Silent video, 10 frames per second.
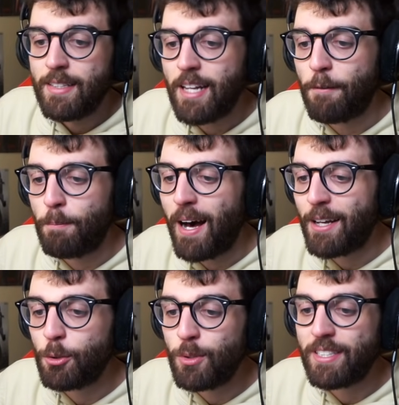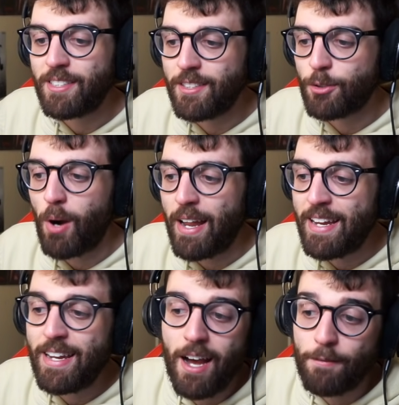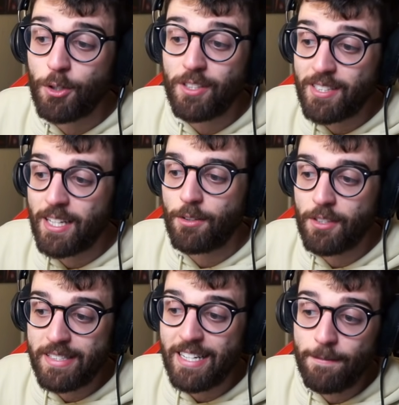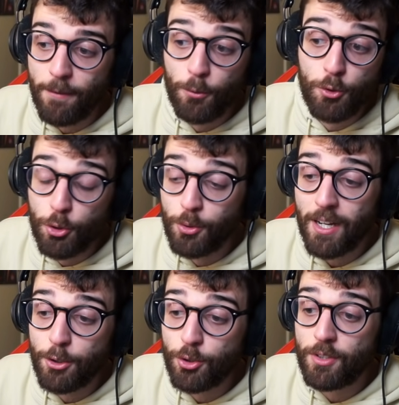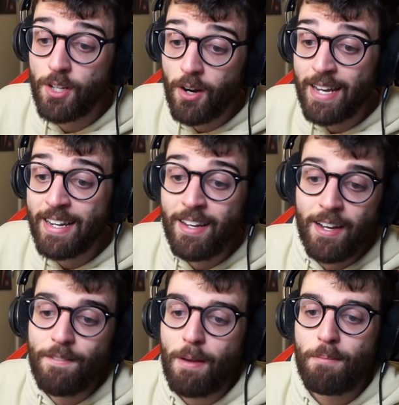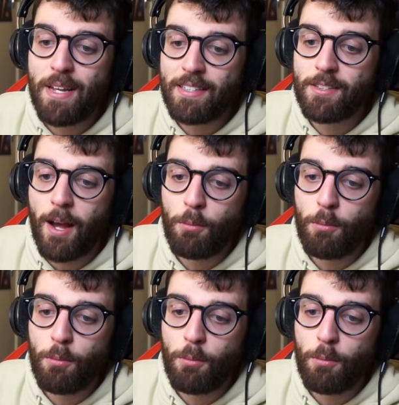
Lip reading: Now for particle distance right here, I've got it set on the default 290. That means I